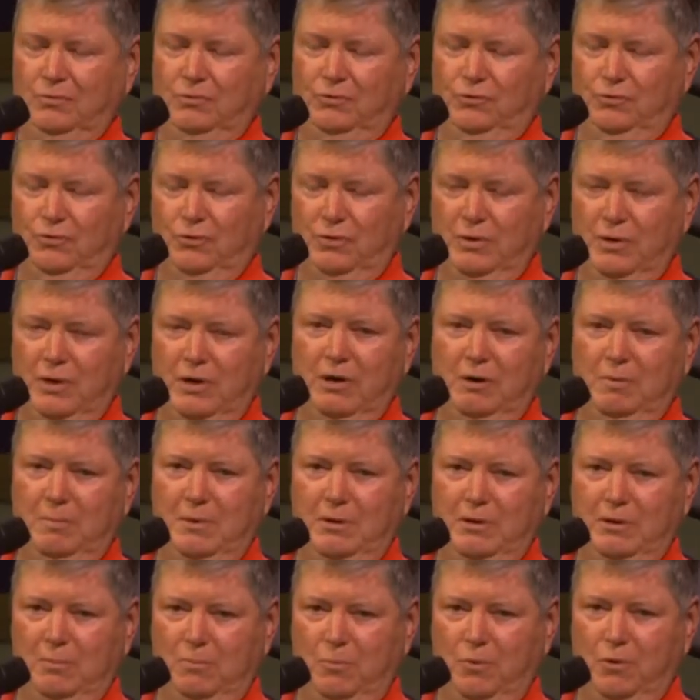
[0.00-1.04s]
took care of me
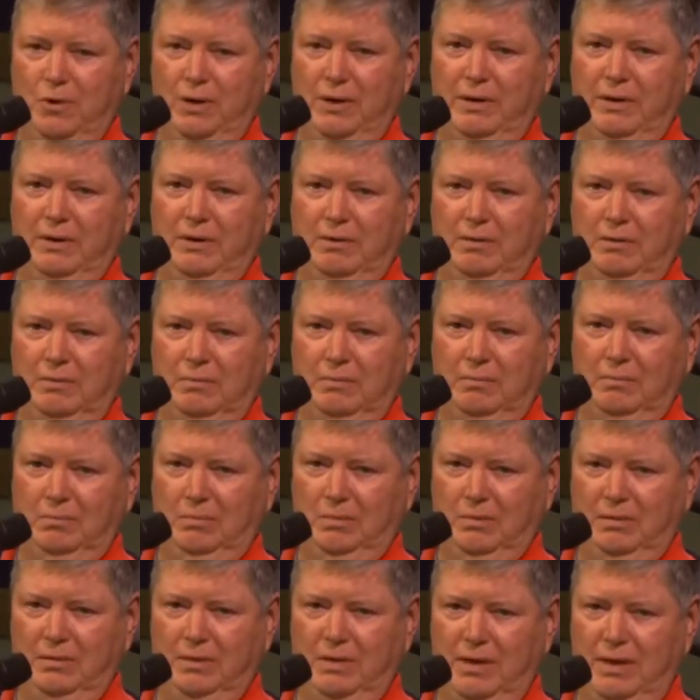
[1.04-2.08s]
in the morning and
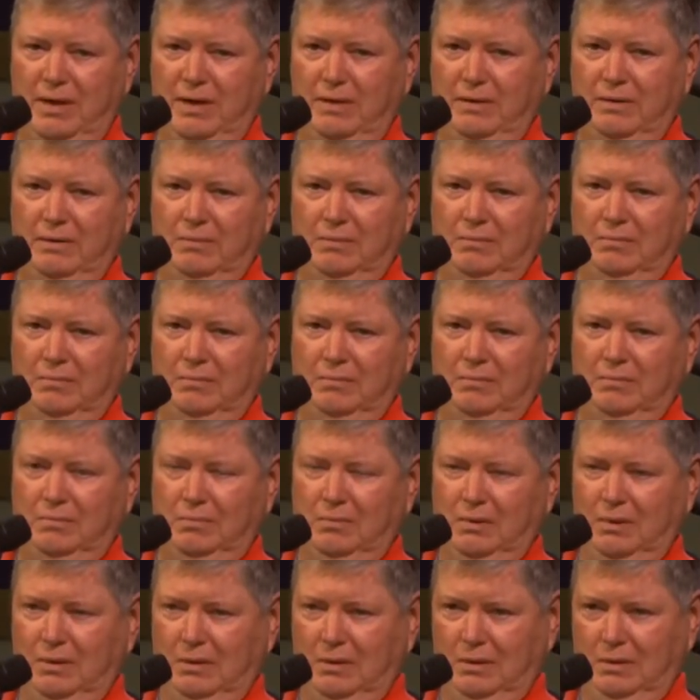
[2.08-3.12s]
in the night, and
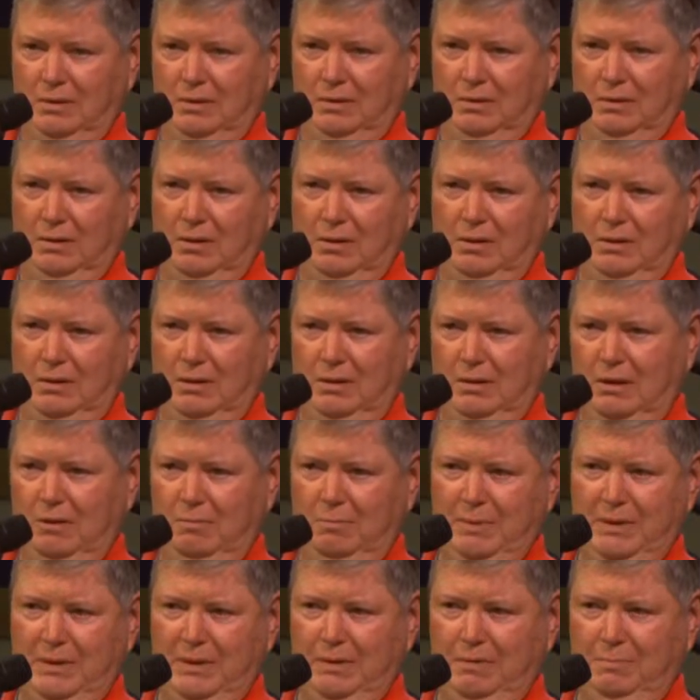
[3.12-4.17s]
helped
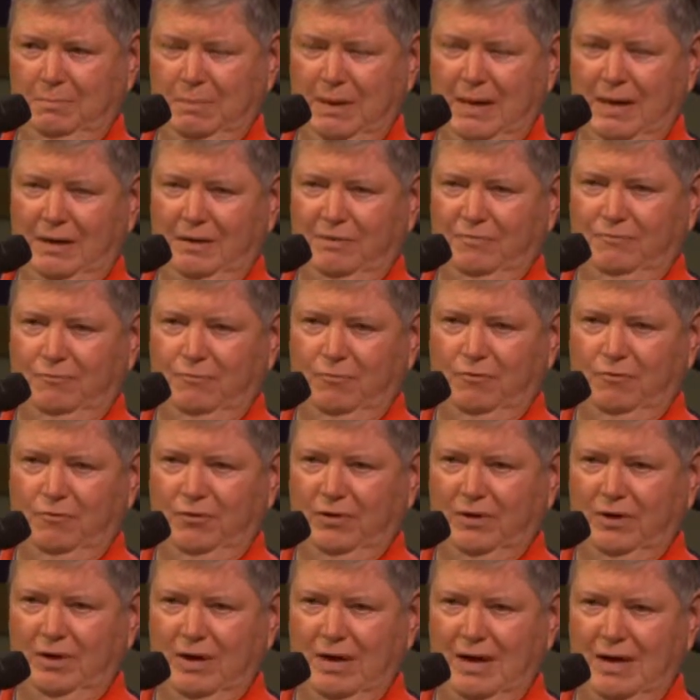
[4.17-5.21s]
me get back and forth
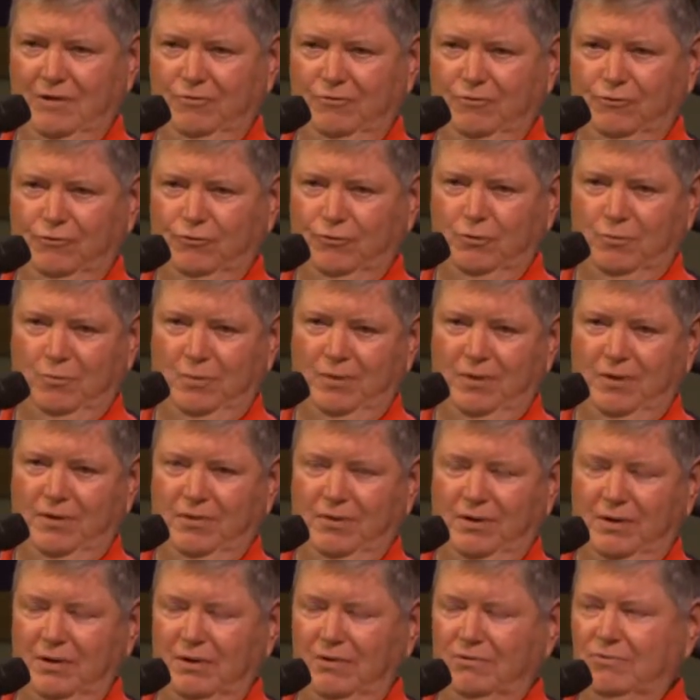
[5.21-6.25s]
to classes or with
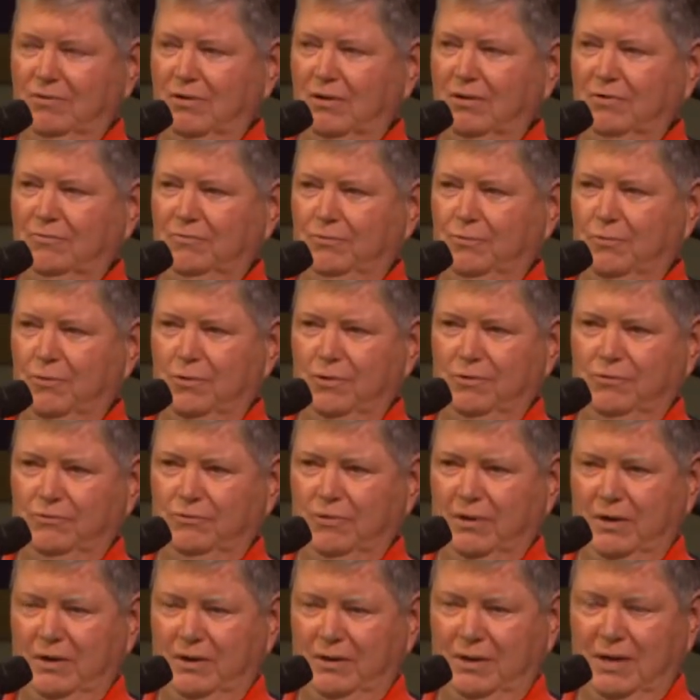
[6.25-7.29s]
other kids on the floor.
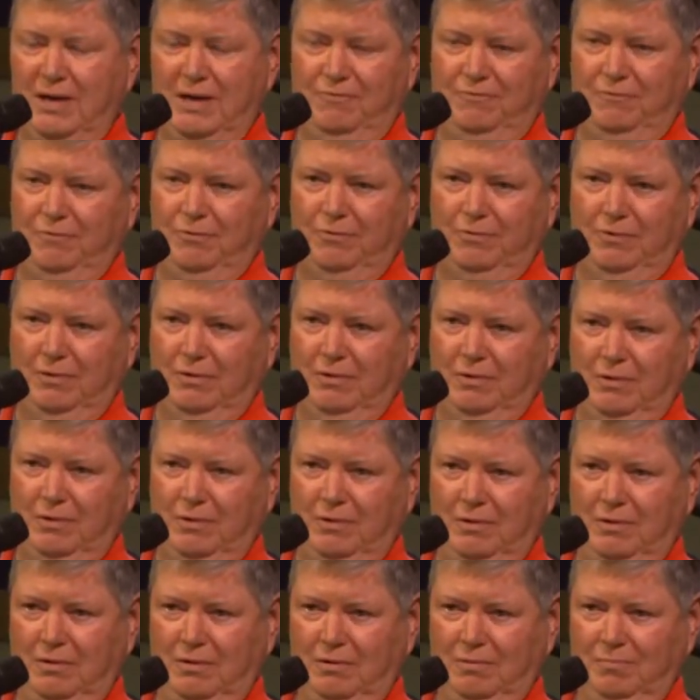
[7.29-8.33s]
So I did that for
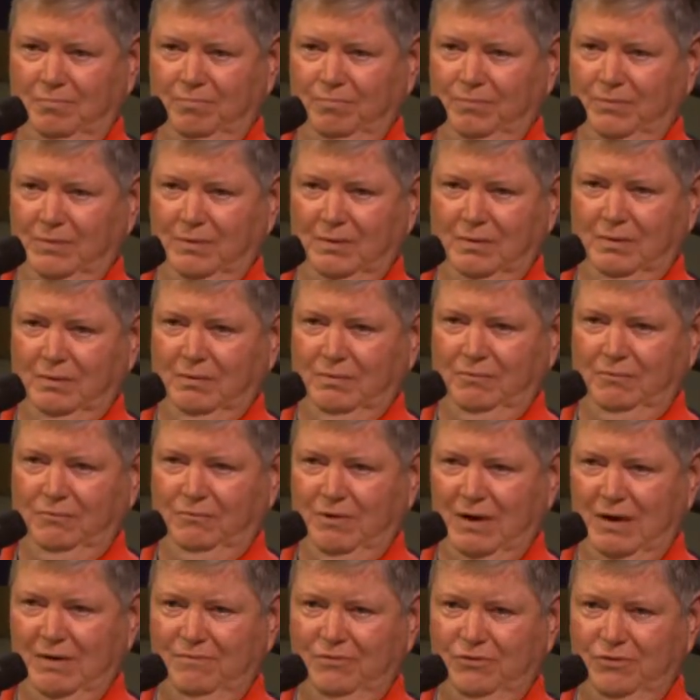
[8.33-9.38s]

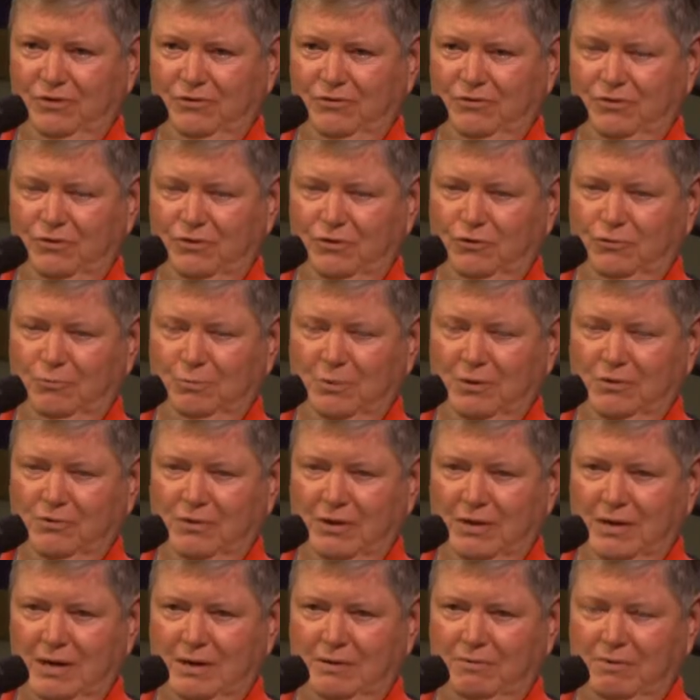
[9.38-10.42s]
5, 6 years because
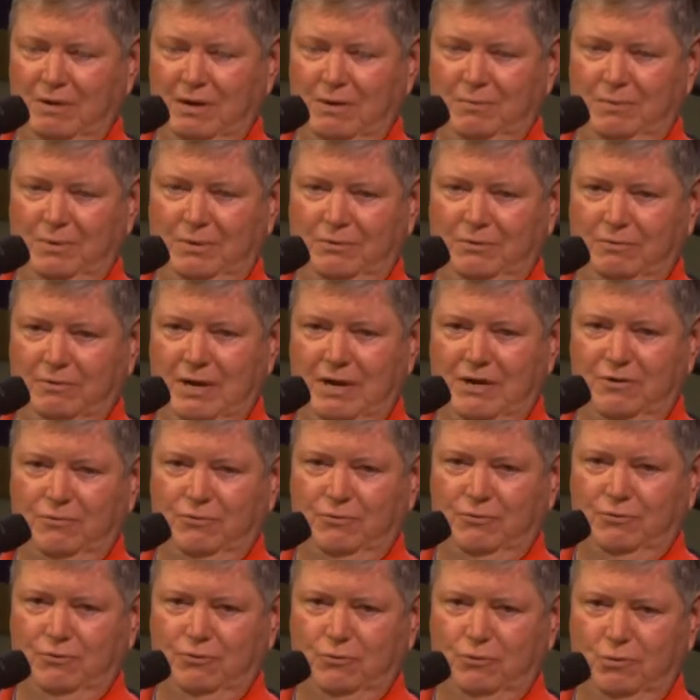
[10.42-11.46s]
I went to
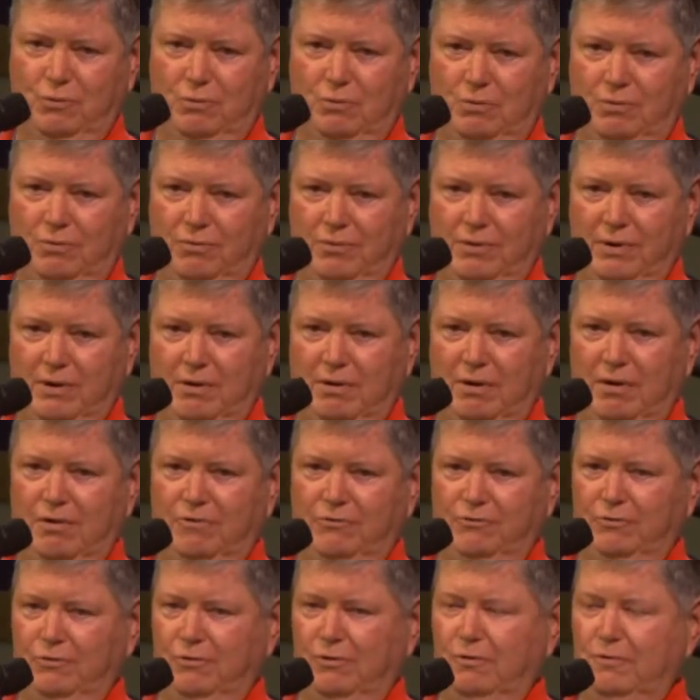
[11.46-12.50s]
graduate school there
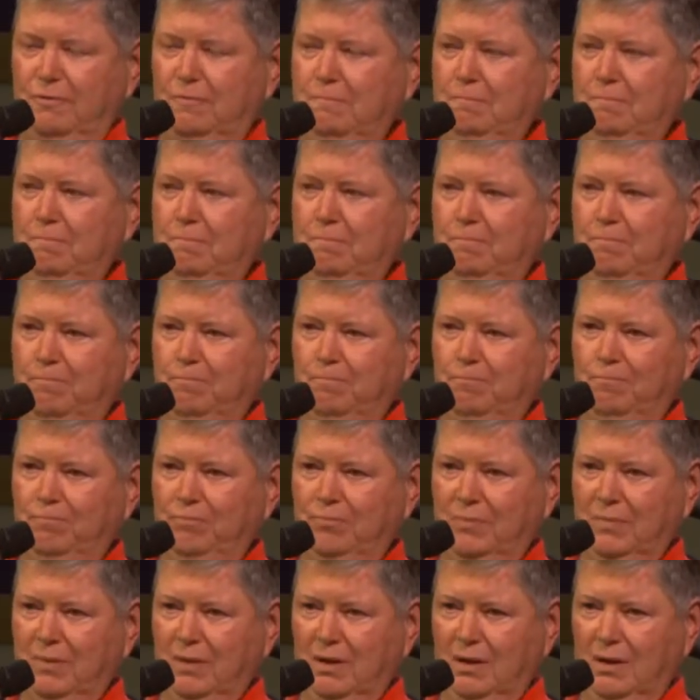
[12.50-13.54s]
also.
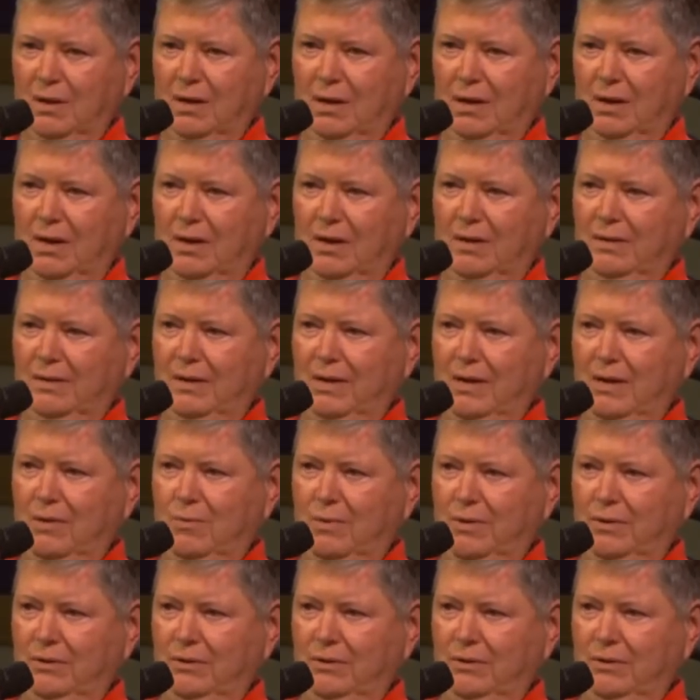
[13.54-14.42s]
And then I